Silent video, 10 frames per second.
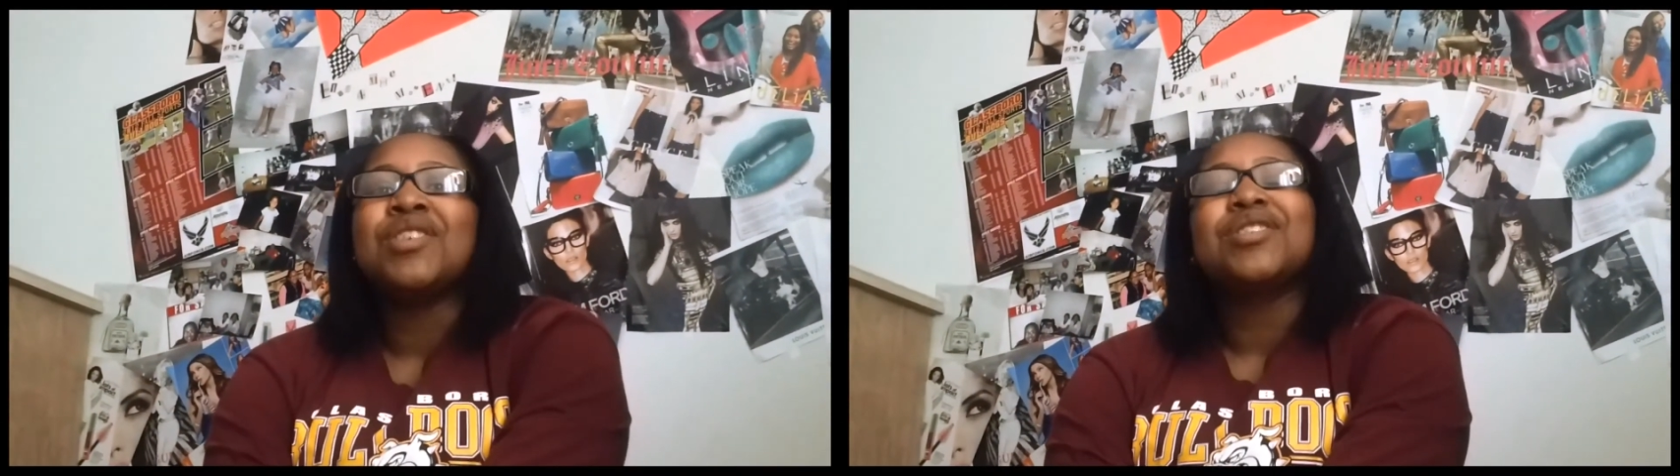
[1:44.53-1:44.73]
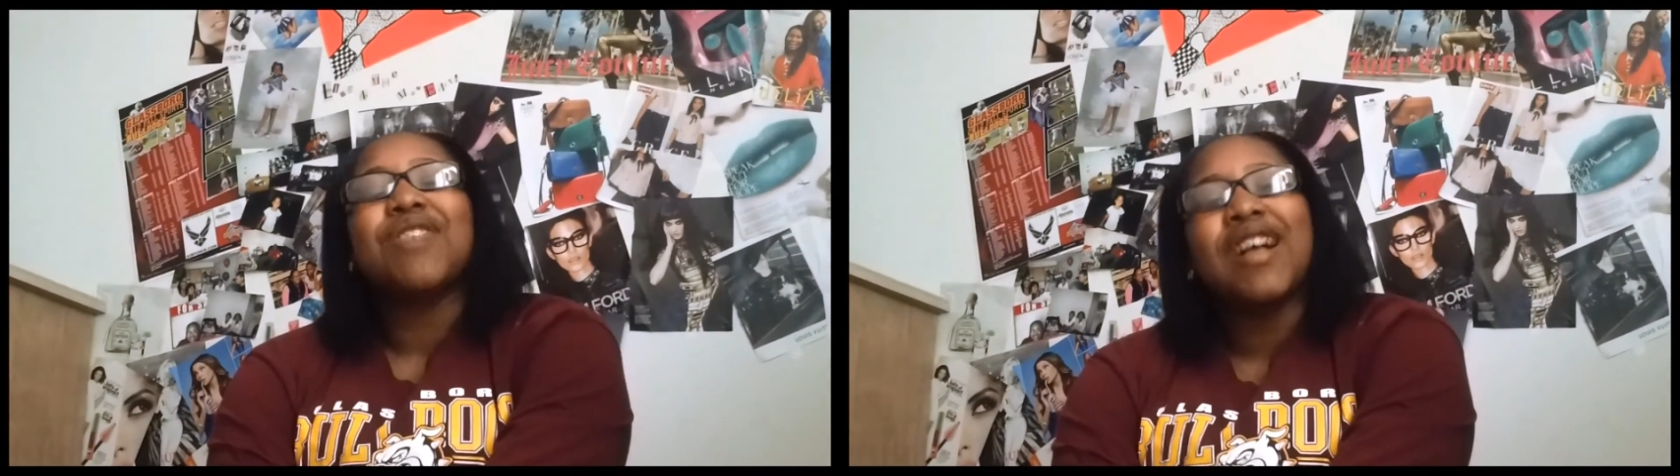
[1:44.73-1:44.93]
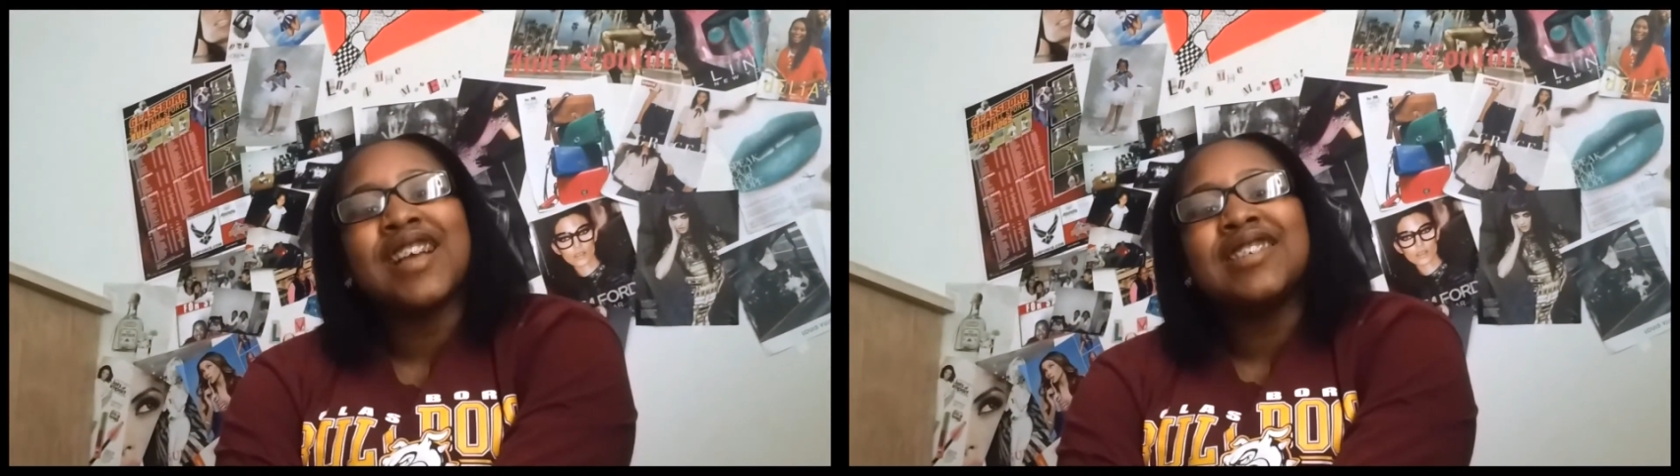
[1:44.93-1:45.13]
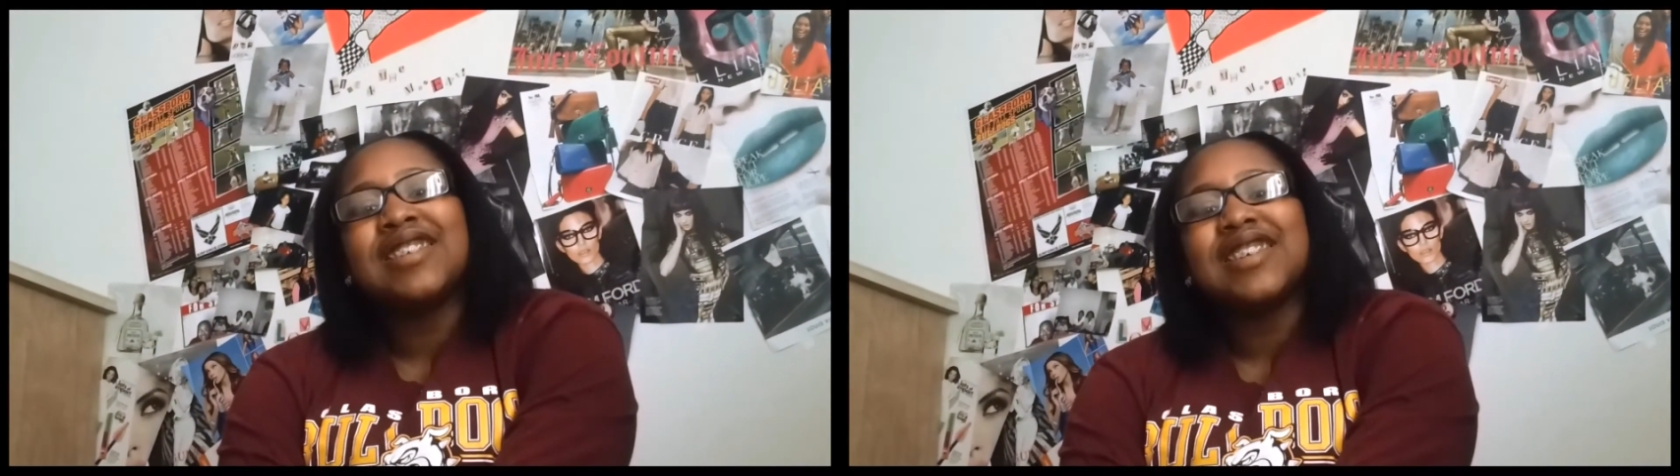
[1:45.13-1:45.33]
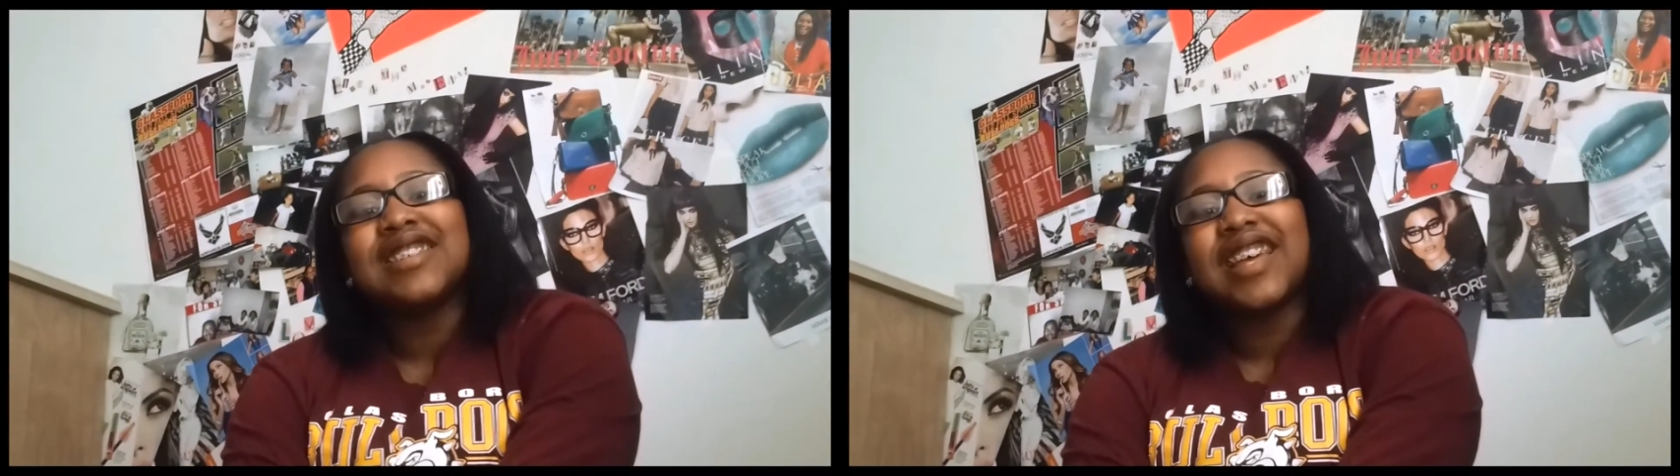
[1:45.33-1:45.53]
So I guess
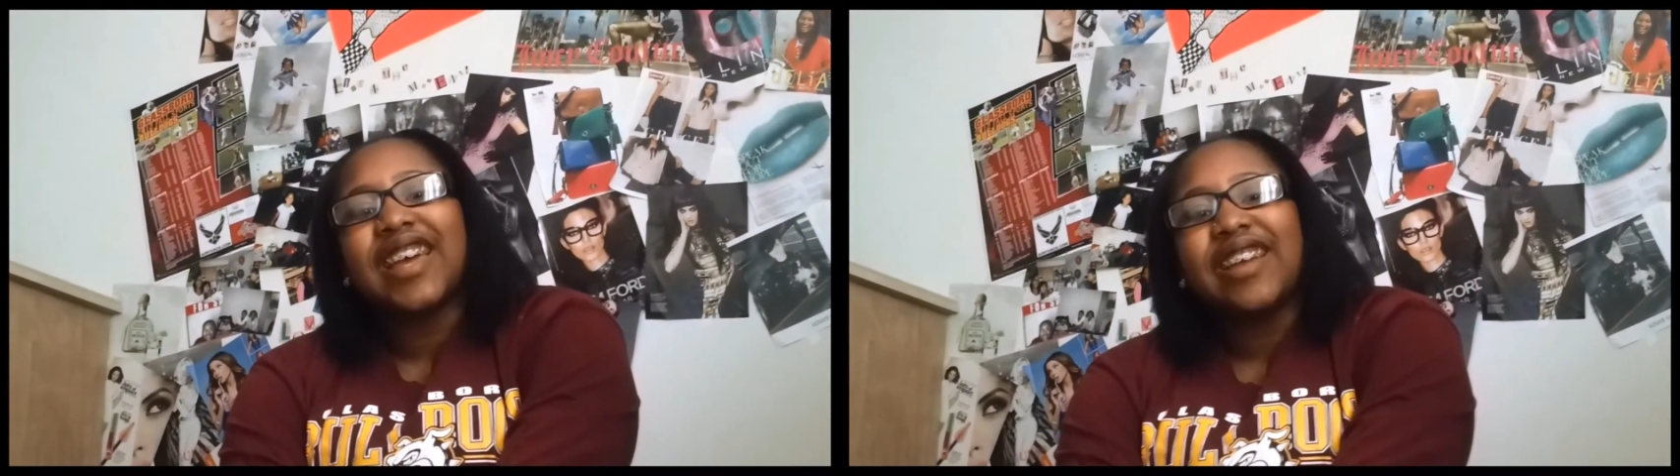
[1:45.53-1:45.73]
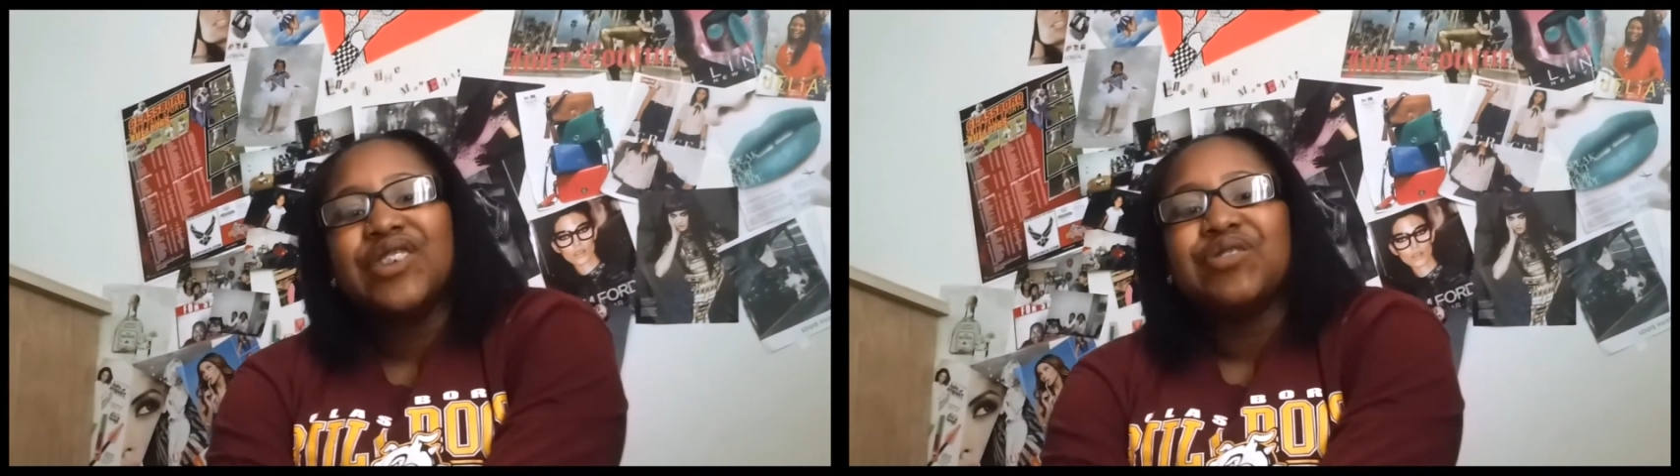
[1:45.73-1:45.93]
you could say